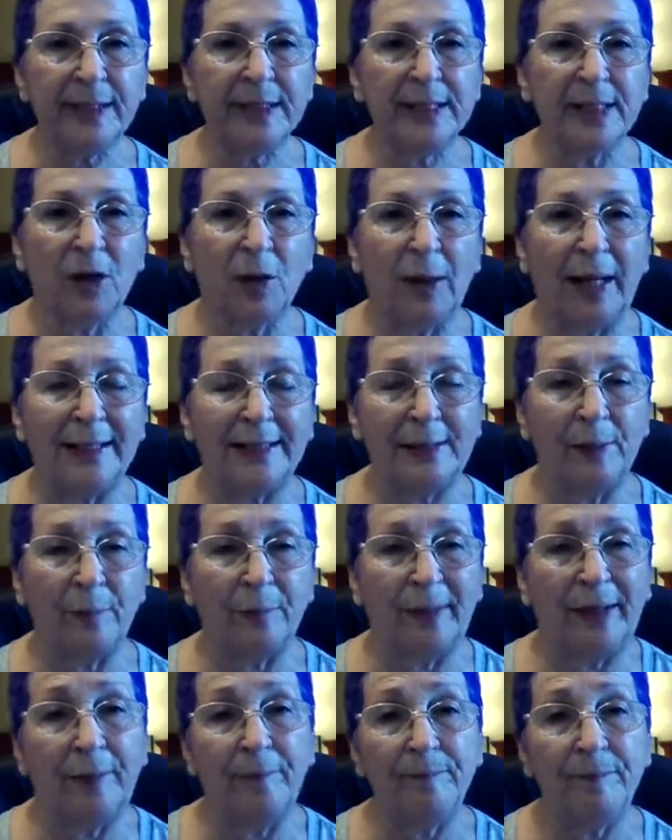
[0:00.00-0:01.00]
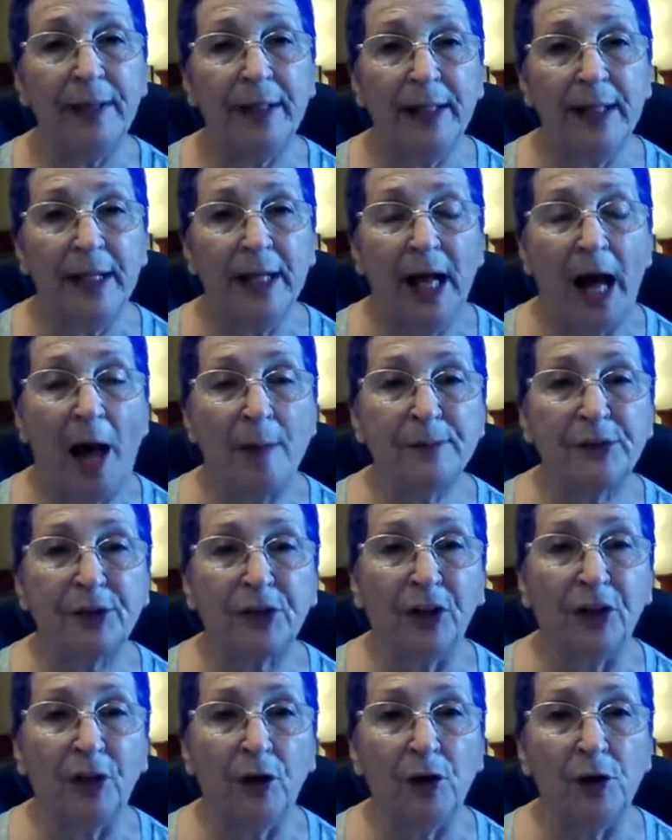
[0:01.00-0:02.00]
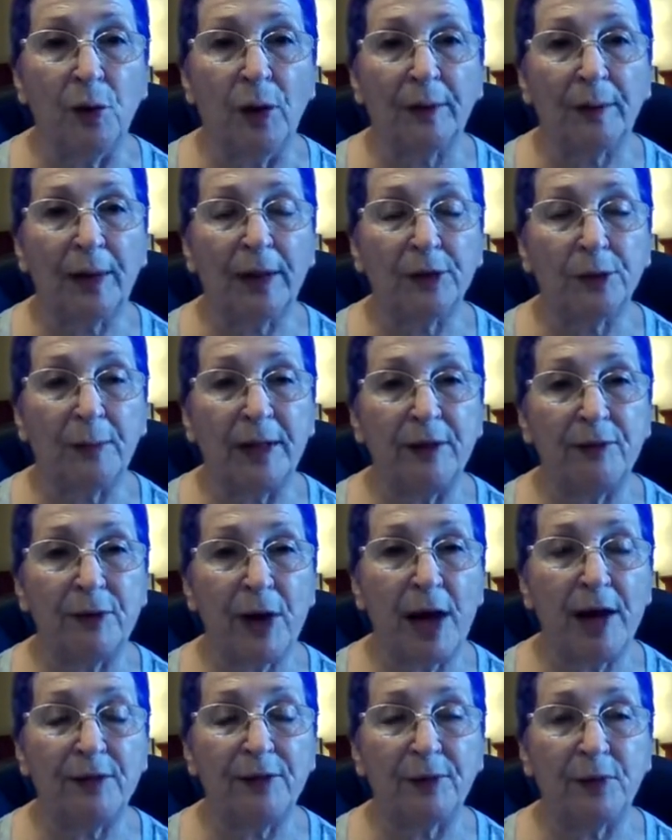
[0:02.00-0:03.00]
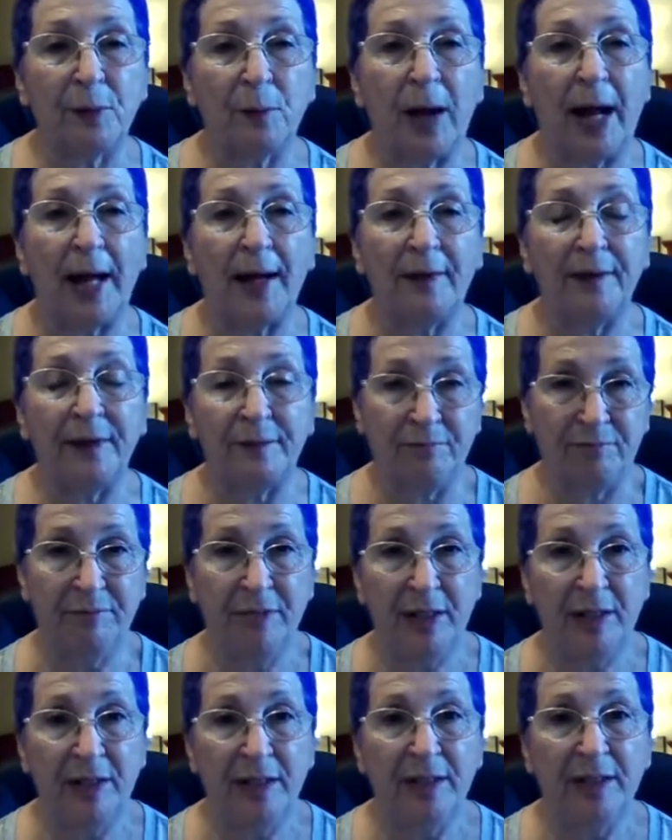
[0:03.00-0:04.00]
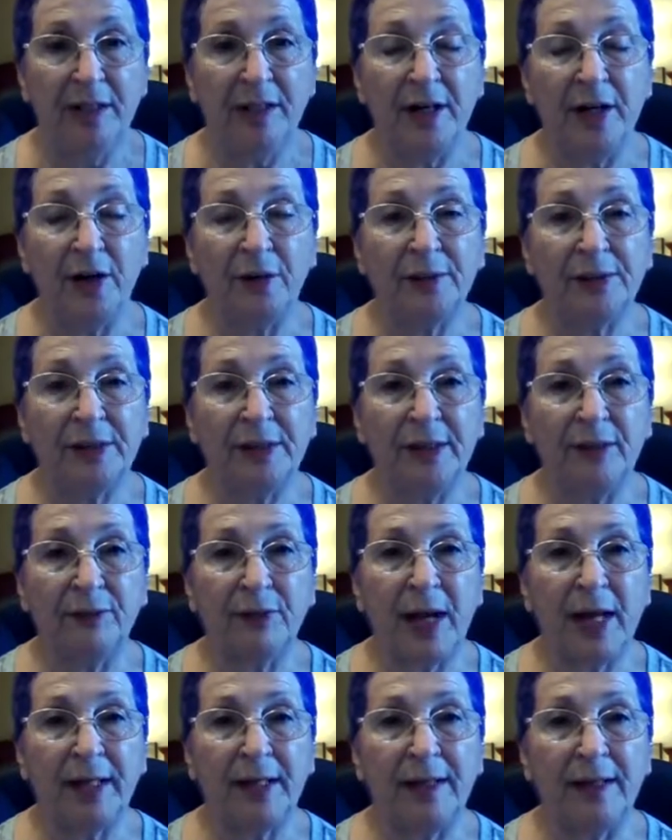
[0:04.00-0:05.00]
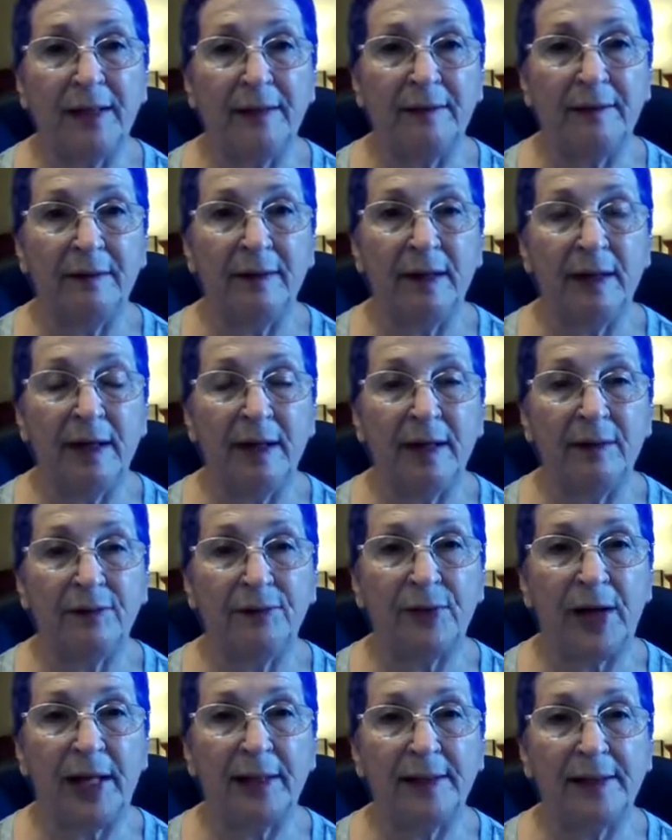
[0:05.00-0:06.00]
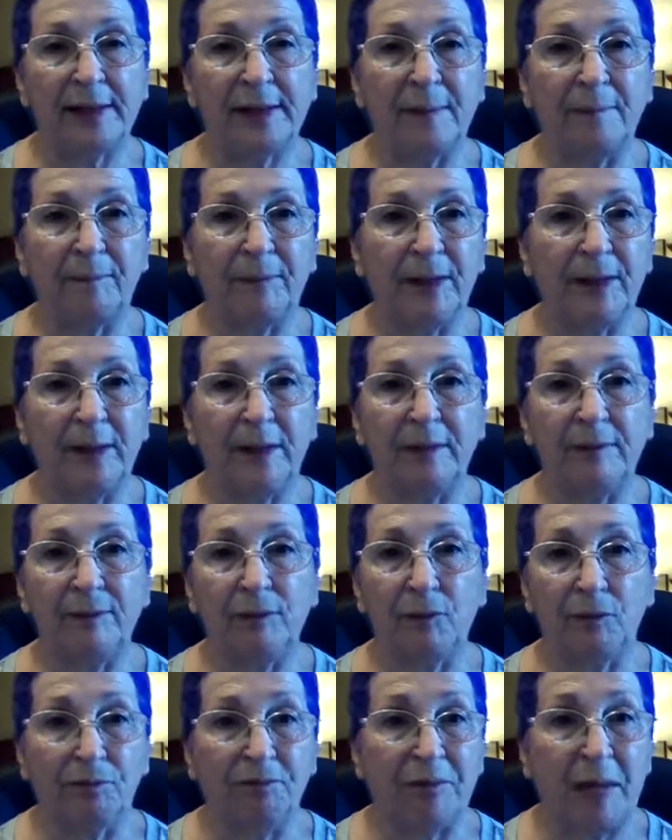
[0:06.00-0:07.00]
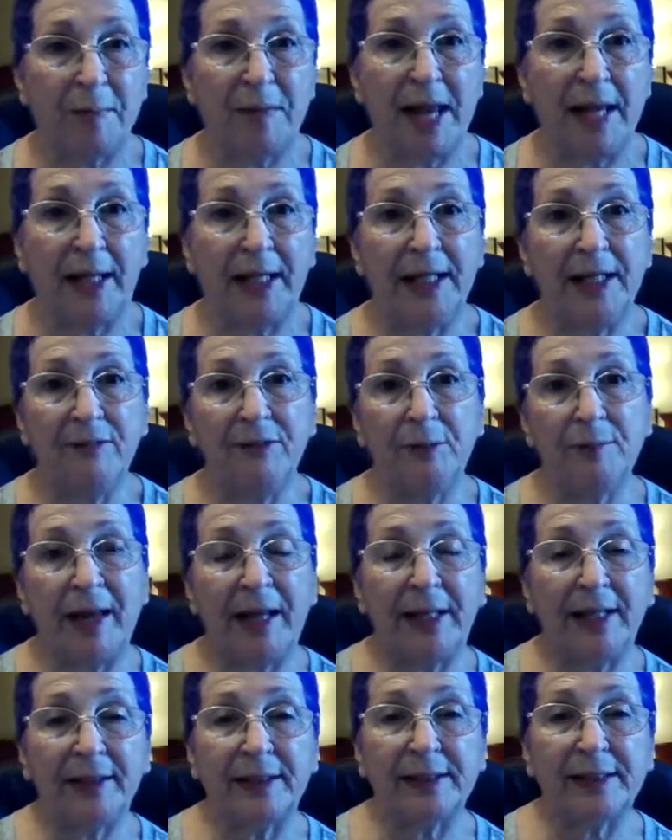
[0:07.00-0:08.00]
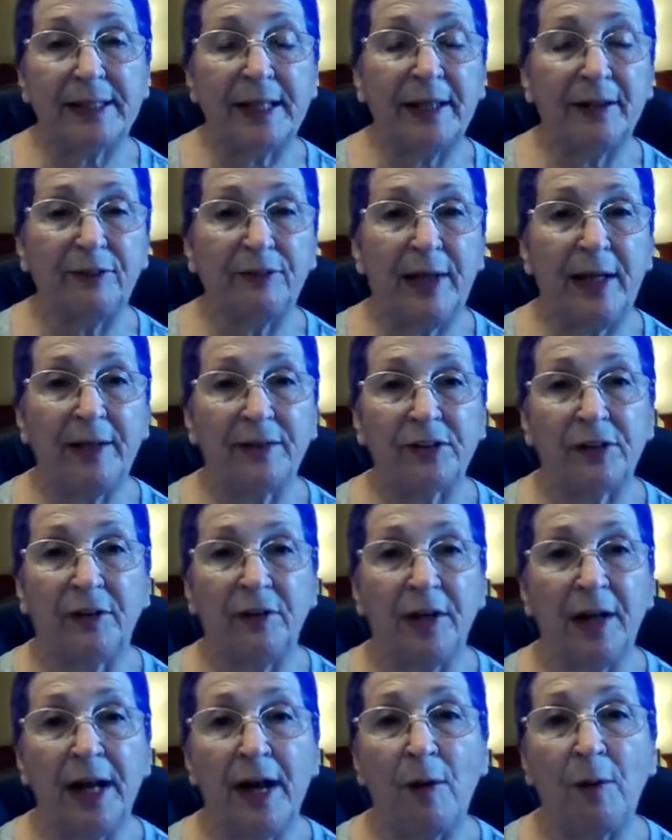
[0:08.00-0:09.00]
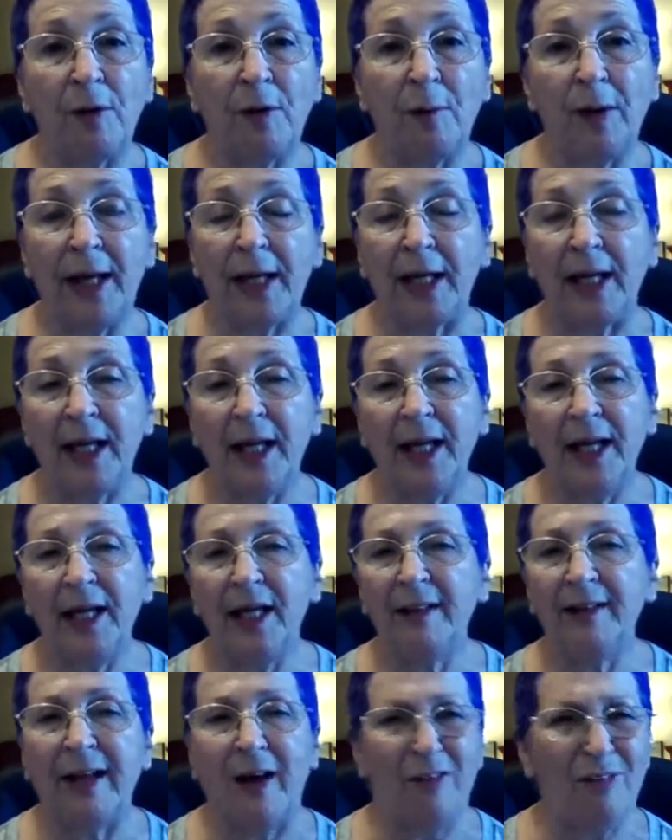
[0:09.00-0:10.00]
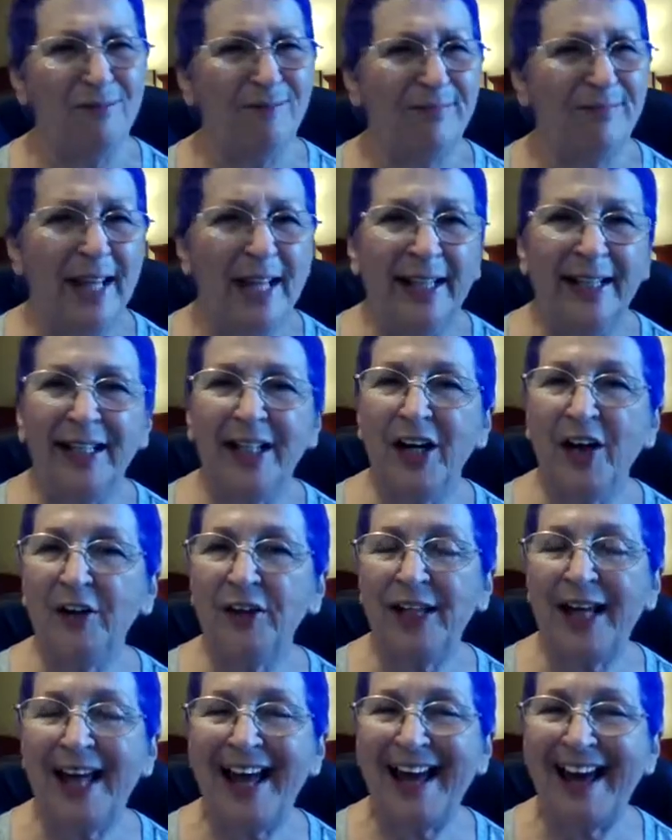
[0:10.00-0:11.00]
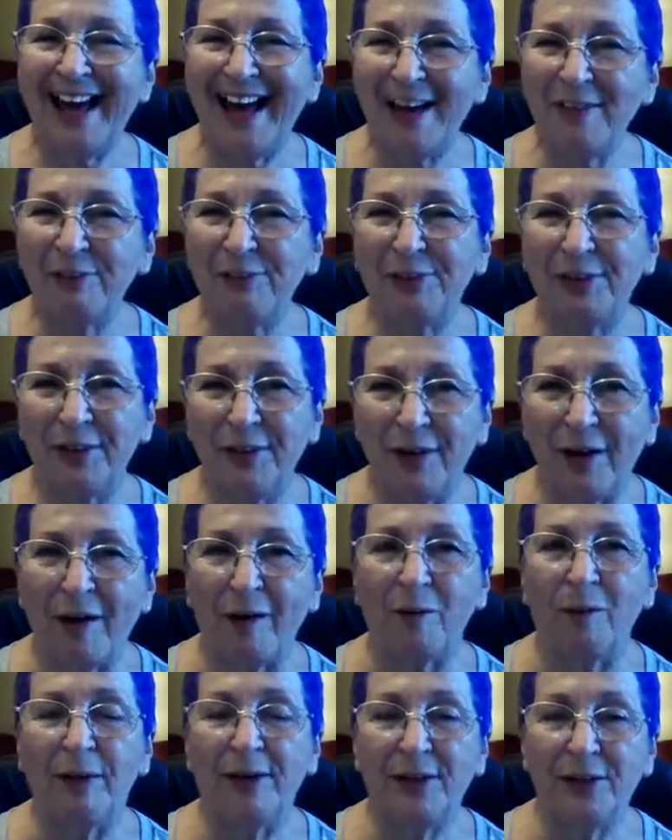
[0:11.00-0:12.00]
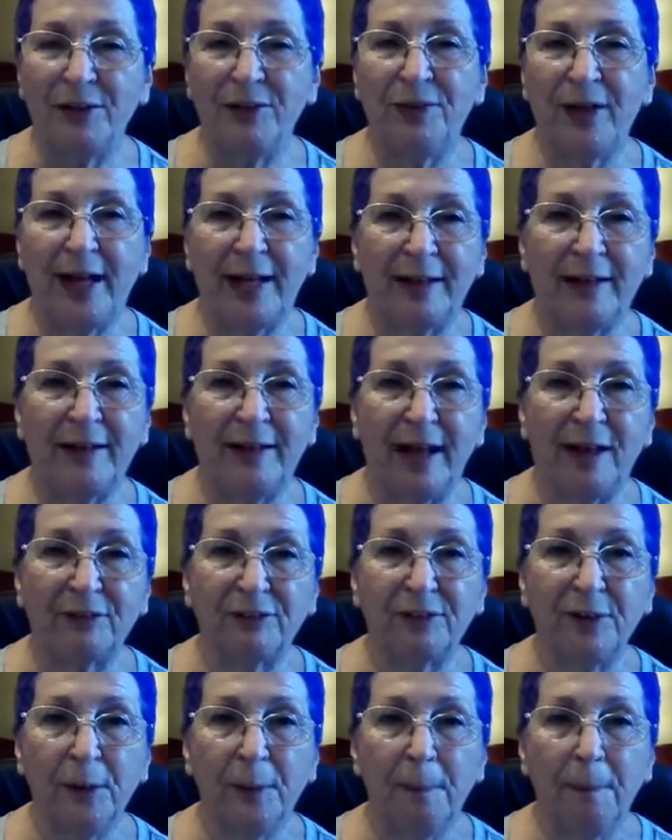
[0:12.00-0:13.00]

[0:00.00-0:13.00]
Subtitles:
So I said, well, I'm just going to go north on 25 for a while and, see if I can find something. Maybe I can even make it to Santa Fe. It's only an hour away. No, you have to know when you've had enough.